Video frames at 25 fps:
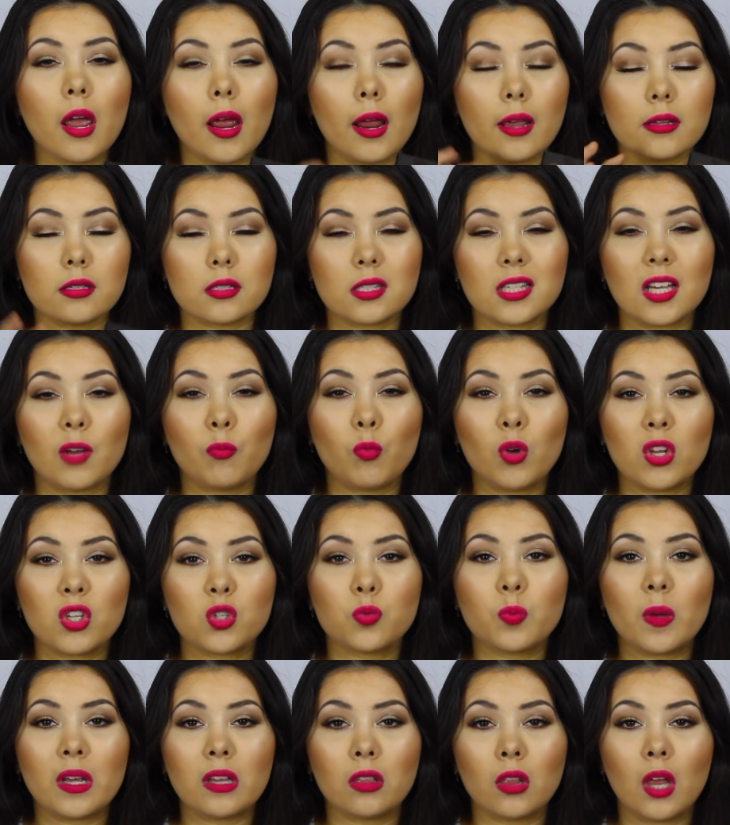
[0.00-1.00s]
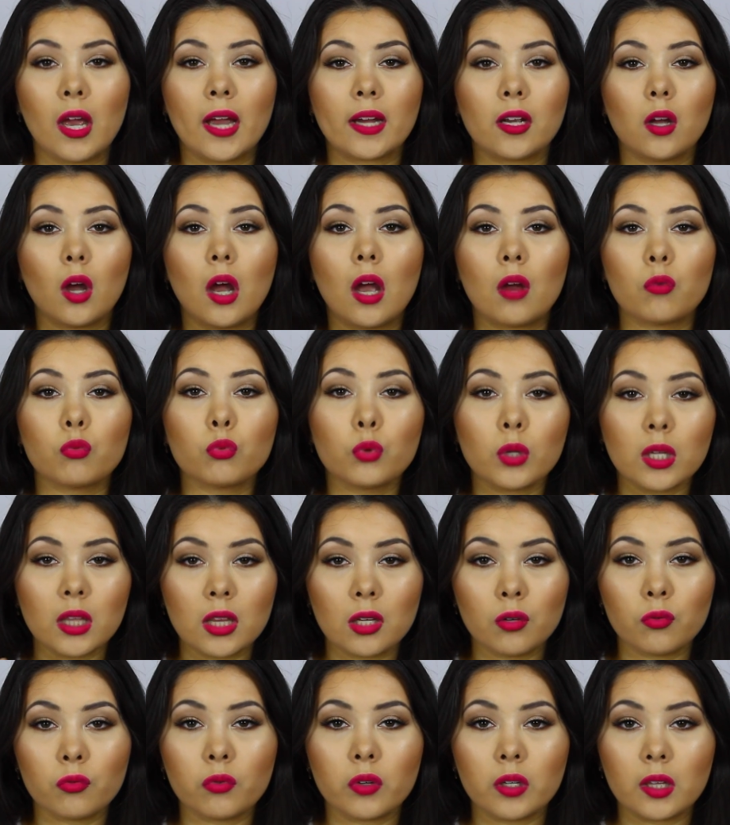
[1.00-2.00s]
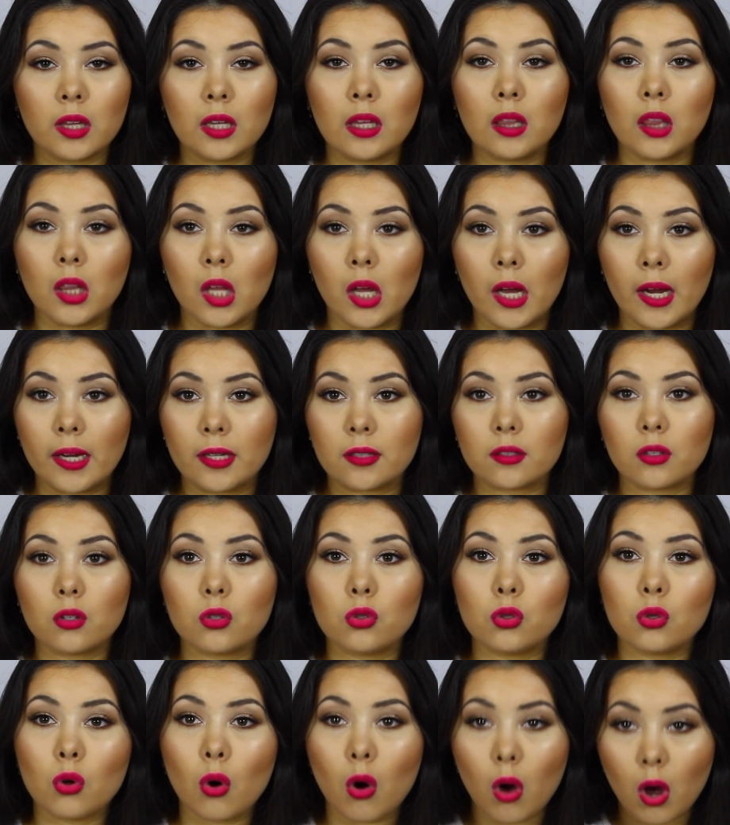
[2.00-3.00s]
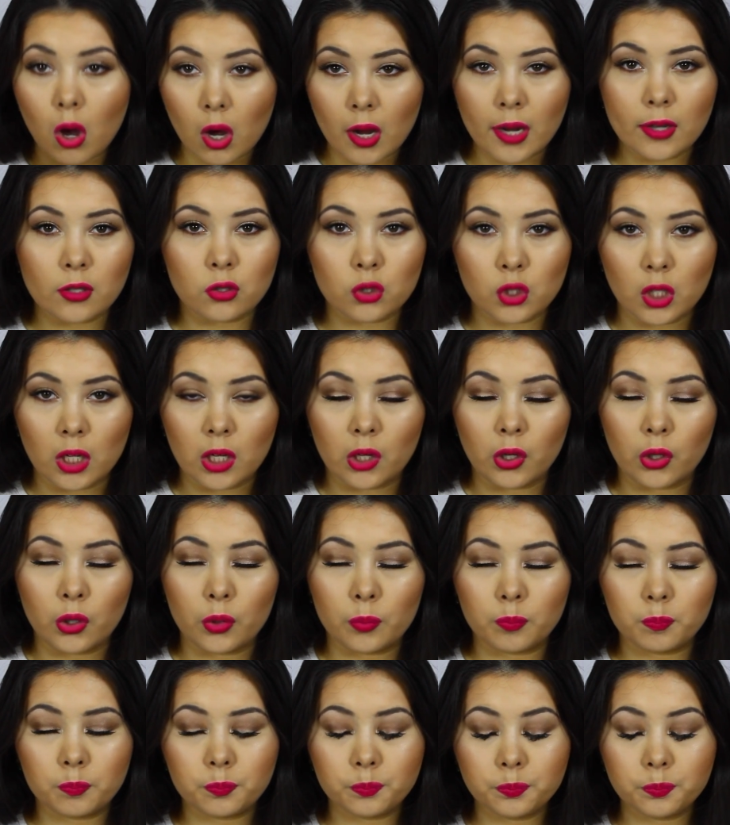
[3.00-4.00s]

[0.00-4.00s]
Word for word: and someone's been like, I really, really like your eyeshadow.